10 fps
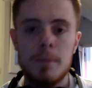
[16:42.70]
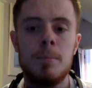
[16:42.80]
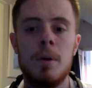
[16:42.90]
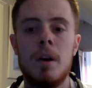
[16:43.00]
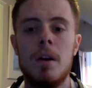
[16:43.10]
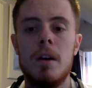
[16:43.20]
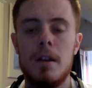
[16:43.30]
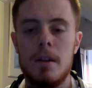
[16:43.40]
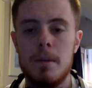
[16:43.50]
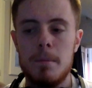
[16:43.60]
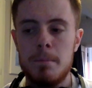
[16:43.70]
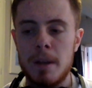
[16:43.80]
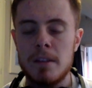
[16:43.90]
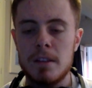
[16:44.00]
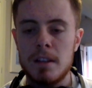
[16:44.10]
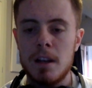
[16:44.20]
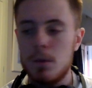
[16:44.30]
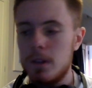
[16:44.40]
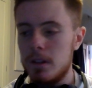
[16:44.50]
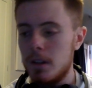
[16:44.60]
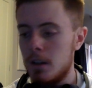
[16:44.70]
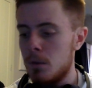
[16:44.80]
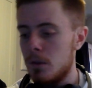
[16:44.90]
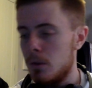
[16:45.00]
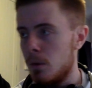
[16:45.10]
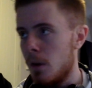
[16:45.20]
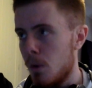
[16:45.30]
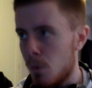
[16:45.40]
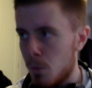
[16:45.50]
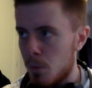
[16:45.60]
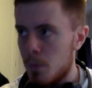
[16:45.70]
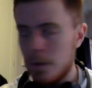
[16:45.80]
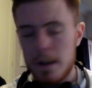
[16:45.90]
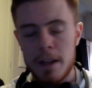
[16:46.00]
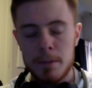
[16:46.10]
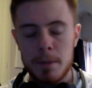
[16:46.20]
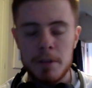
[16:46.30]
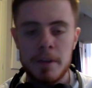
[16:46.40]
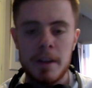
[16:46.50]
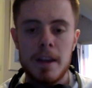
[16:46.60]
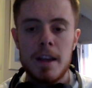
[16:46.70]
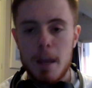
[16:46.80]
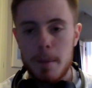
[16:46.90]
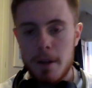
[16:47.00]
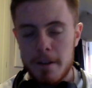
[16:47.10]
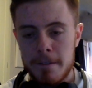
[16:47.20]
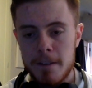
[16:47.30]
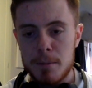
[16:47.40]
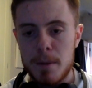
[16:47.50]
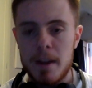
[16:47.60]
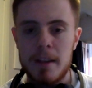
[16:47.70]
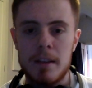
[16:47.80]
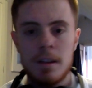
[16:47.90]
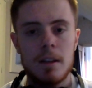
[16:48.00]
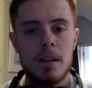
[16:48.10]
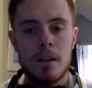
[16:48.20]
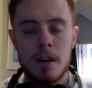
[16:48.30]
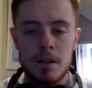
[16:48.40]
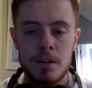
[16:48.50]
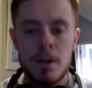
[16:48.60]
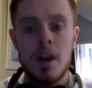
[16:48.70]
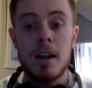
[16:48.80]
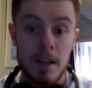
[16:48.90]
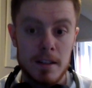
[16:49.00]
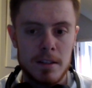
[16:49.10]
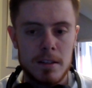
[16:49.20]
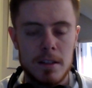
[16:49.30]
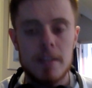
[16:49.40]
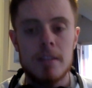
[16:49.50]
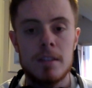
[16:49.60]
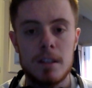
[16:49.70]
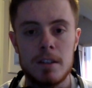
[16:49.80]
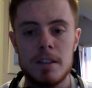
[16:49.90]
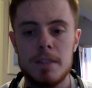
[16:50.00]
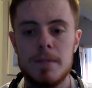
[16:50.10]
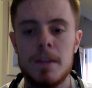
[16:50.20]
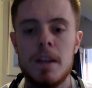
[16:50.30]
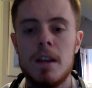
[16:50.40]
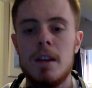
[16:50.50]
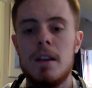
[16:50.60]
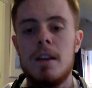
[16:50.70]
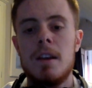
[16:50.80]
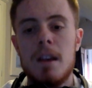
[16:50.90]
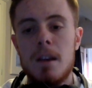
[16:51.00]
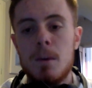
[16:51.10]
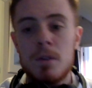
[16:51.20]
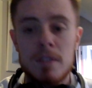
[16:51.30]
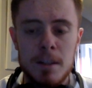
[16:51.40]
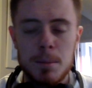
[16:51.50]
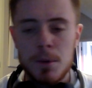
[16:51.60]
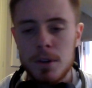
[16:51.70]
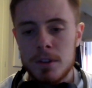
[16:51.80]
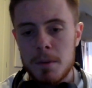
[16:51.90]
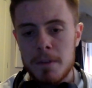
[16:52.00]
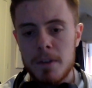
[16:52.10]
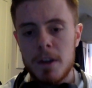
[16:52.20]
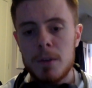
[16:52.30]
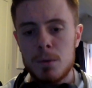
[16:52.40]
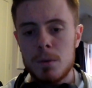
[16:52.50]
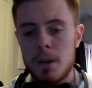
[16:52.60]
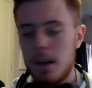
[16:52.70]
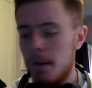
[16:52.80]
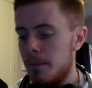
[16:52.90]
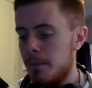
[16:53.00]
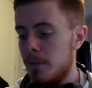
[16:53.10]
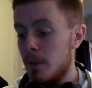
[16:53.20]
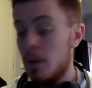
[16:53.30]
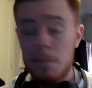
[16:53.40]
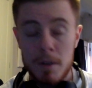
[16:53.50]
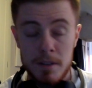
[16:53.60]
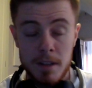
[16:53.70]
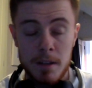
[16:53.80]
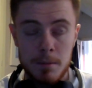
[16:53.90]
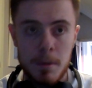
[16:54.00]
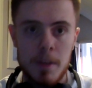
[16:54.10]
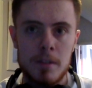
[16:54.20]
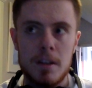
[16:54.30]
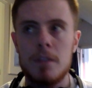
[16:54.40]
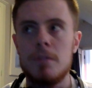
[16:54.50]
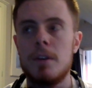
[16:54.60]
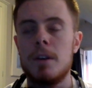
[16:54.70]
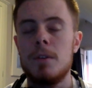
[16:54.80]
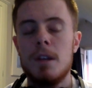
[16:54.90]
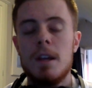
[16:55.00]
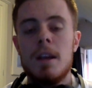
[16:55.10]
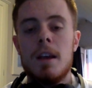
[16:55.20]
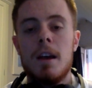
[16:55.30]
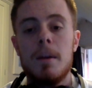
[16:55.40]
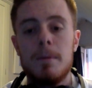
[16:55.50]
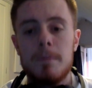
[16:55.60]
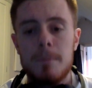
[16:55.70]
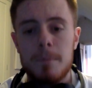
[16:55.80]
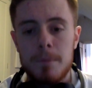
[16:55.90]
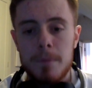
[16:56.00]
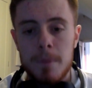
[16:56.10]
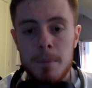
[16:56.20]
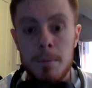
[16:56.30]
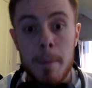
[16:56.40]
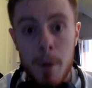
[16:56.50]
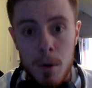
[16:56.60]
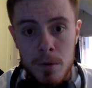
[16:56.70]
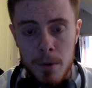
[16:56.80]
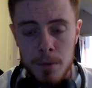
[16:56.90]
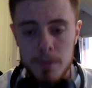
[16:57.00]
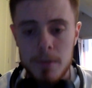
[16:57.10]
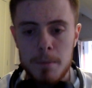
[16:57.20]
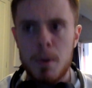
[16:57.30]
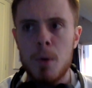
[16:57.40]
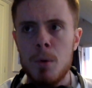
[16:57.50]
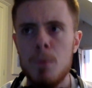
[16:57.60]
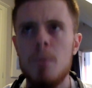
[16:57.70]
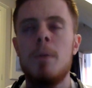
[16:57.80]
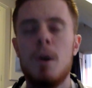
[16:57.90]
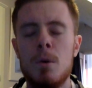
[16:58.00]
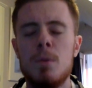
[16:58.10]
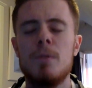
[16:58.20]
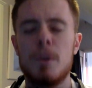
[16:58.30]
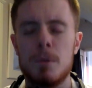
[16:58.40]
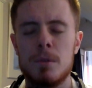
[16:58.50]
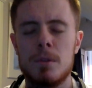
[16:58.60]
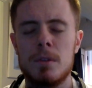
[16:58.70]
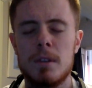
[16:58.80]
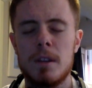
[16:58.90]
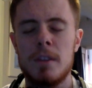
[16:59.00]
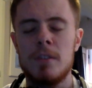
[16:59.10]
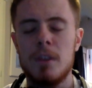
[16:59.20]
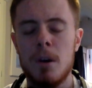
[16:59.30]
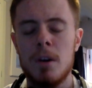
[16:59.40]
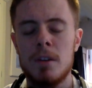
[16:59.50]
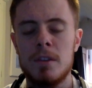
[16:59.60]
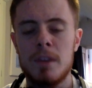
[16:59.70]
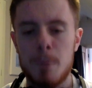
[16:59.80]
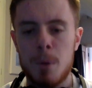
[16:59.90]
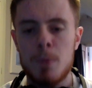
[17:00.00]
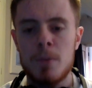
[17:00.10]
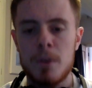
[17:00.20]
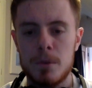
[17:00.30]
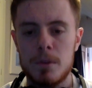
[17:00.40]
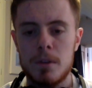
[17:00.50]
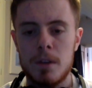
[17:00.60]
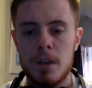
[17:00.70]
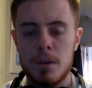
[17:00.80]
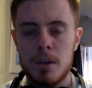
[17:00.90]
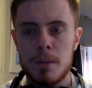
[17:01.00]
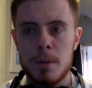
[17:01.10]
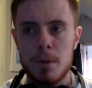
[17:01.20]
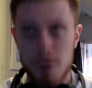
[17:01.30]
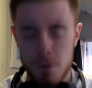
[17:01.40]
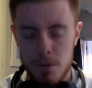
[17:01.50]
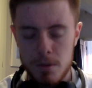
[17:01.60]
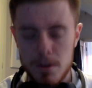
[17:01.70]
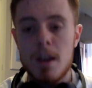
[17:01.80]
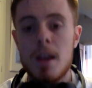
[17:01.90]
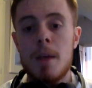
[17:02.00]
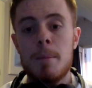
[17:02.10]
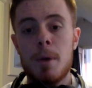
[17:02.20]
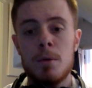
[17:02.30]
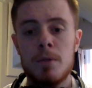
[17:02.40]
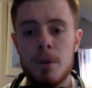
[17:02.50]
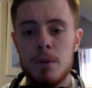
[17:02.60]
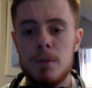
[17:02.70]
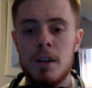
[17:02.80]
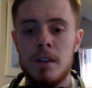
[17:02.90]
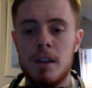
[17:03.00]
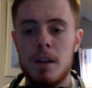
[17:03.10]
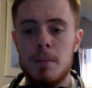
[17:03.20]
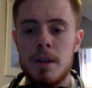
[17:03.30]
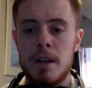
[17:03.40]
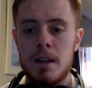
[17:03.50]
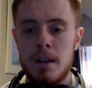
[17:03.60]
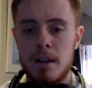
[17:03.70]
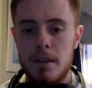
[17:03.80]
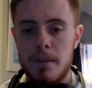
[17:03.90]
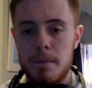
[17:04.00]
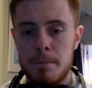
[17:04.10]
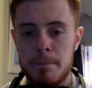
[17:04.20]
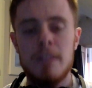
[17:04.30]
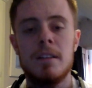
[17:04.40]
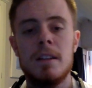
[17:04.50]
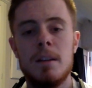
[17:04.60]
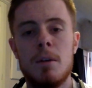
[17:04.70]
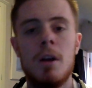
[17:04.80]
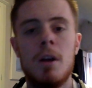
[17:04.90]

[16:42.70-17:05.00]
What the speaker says: but basically I don't want to do a whole let's play of it. It'd be like a flashback kind of highlights series. Which leads me on to my final, my second final, my poll vote. Poll vote. It's so hard to say poll vote and not say poll vote. Poll vote is going to be basically where I